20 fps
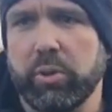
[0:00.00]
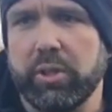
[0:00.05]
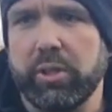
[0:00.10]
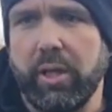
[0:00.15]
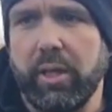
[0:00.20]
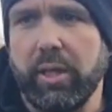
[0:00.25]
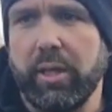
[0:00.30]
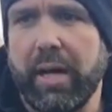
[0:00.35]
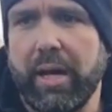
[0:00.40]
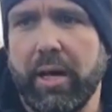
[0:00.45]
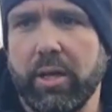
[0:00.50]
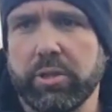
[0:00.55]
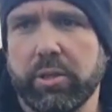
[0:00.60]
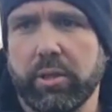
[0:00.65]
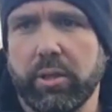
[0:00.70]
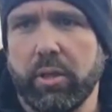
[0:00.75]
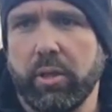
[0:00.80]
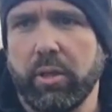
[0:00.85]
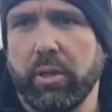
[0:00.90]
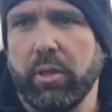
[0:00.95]
We see that
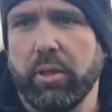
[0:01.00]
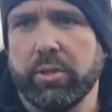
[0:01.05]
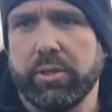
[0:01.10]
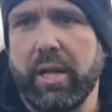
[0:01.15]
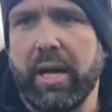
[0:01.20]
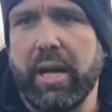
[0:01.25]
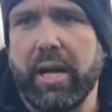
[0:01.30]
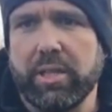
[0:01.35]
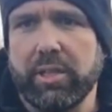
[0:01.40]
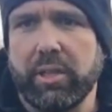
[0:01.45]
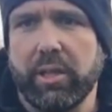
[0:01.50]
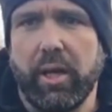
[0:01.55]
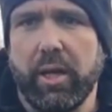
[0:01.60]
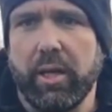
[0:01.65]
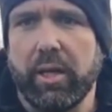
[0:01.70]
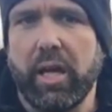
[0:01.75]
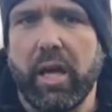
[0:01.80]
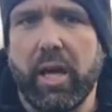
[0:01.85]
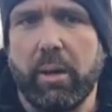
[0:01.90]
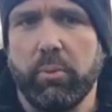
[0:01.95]
as an
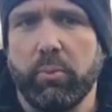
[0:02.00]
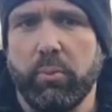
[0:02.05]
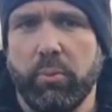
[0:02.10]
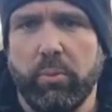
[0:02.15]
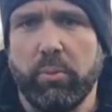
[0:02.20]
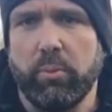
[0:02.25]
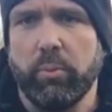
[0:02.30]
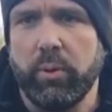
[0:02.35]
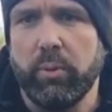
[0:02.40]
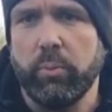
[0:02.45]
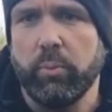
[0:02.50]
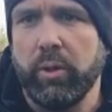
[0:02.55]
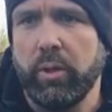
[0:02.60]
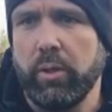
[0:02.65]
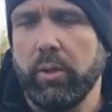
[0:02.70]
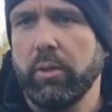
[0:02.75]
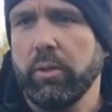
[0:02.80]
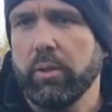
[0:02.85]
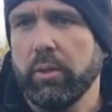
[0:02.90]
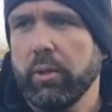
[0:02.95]
isolated game, and
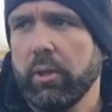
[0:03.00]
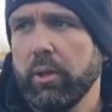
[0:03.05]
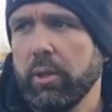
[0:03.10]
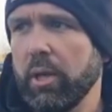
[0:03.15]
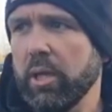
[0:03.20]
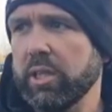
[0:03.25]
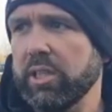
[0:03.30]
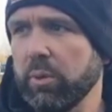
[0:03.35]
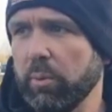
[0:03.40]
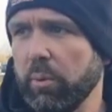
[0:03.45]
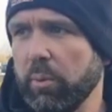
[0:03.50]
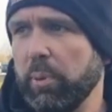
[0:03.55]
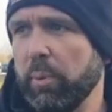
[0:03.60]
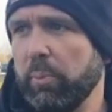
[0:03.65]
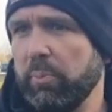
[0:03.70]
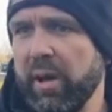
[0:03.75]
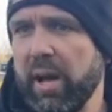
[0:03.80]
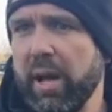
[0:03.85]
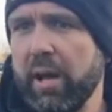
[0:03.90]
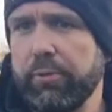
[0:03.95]
we
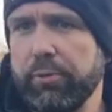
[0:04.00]
prepare